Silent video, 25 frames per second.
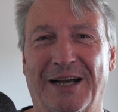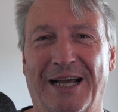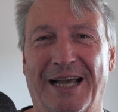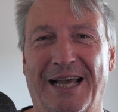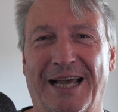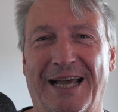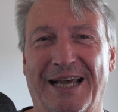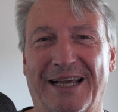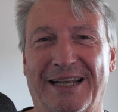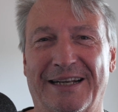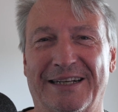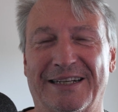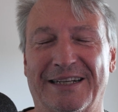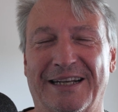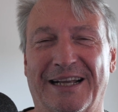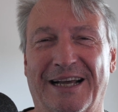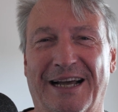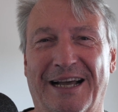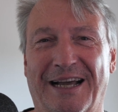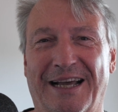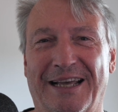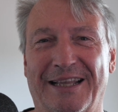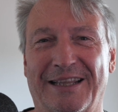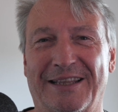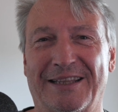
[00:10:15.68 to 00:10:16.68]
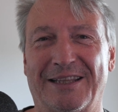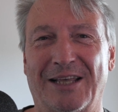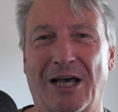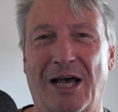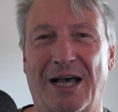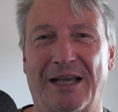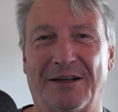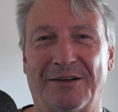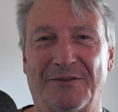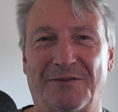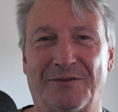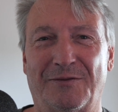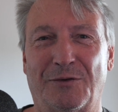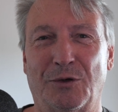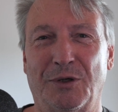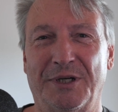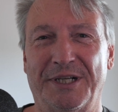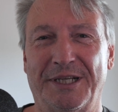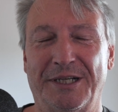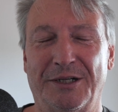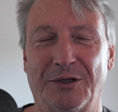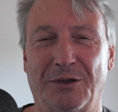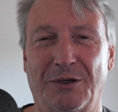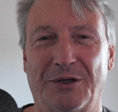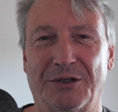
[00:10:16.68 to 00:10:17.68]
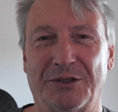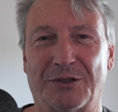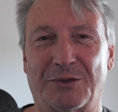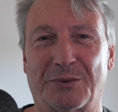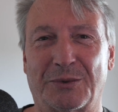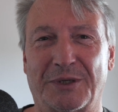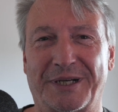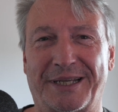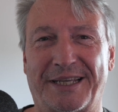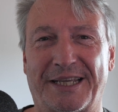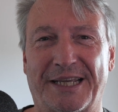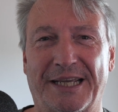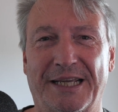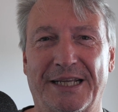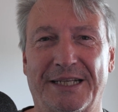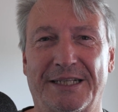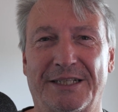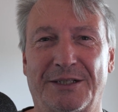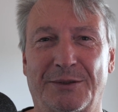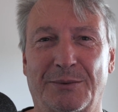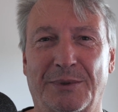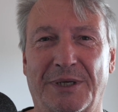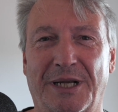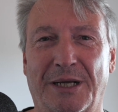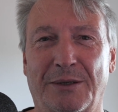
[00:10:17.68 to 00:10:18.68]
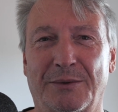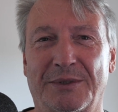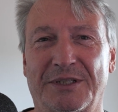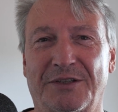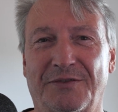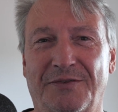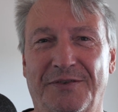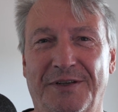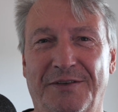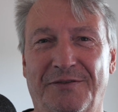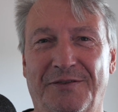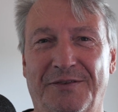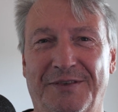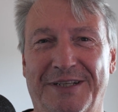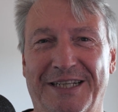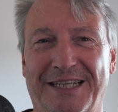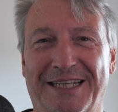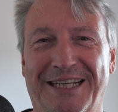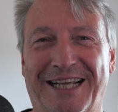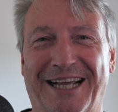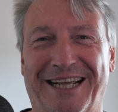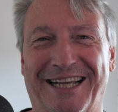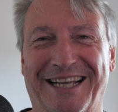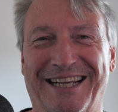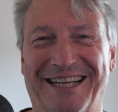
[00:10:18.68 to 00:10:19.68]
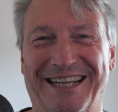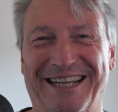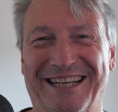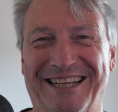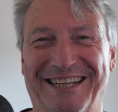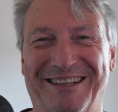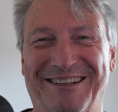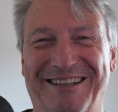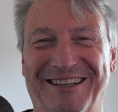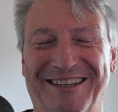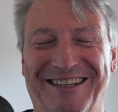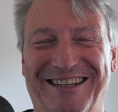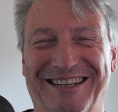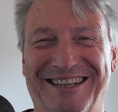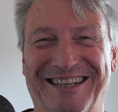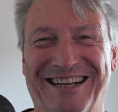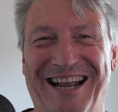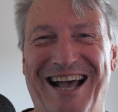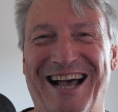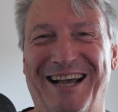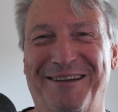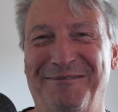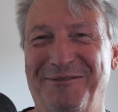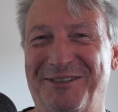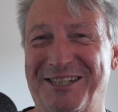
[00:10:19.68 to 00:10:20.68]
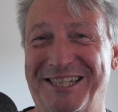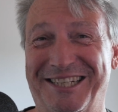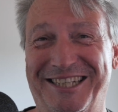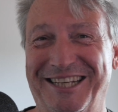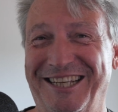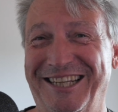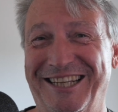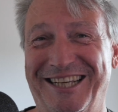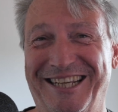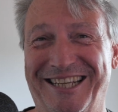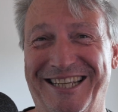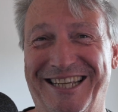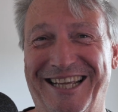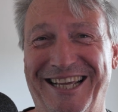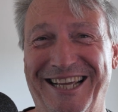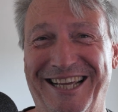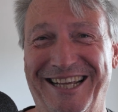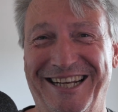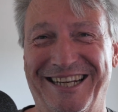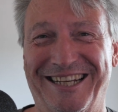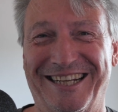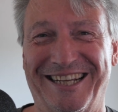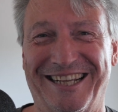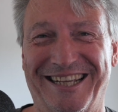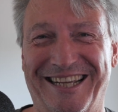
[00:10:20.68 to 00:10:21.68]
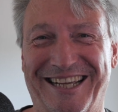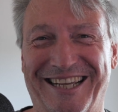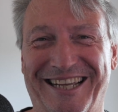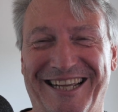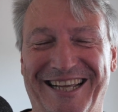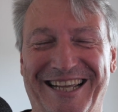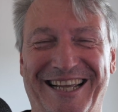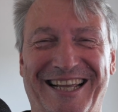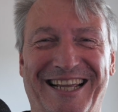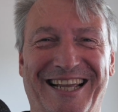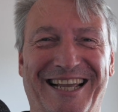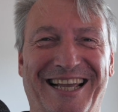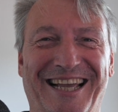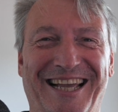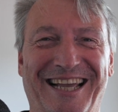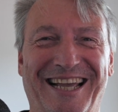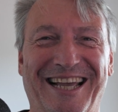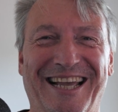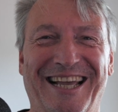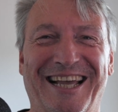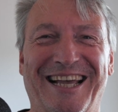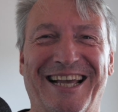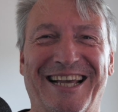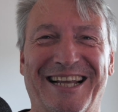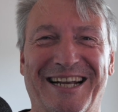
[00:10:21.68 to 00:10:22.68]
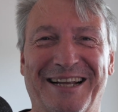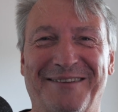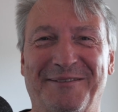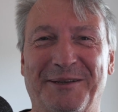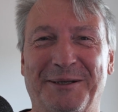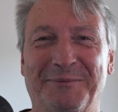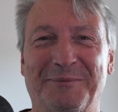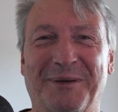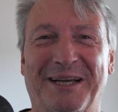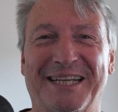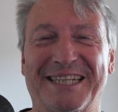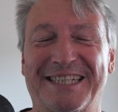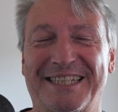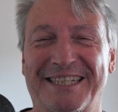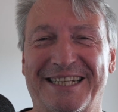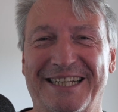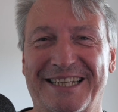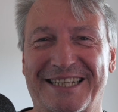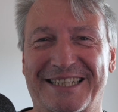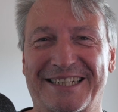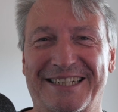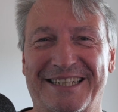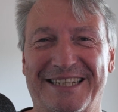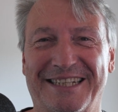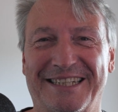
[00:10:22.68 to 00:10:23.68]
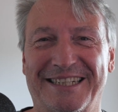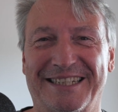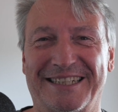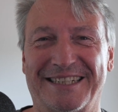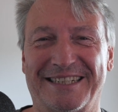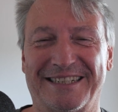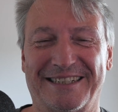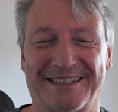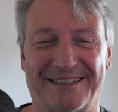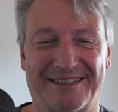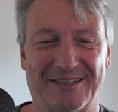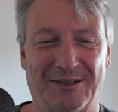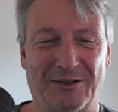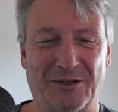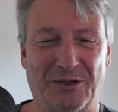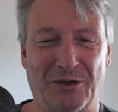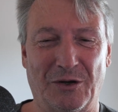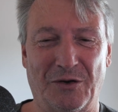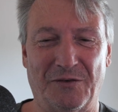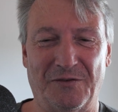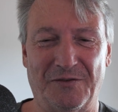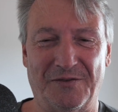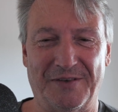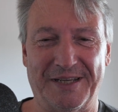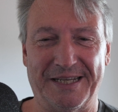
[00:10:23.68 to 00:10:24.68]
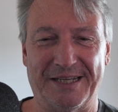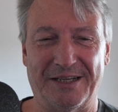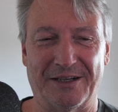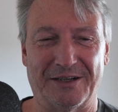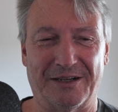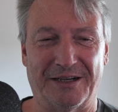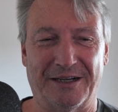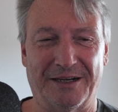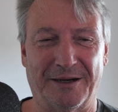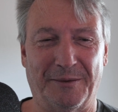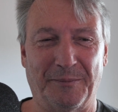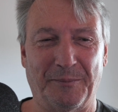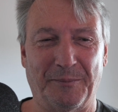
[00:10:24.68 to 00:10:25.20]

and I thought 40-year-olds were kids when I was 50, and I'm still a kid, and I'm in my 60s. So go figure.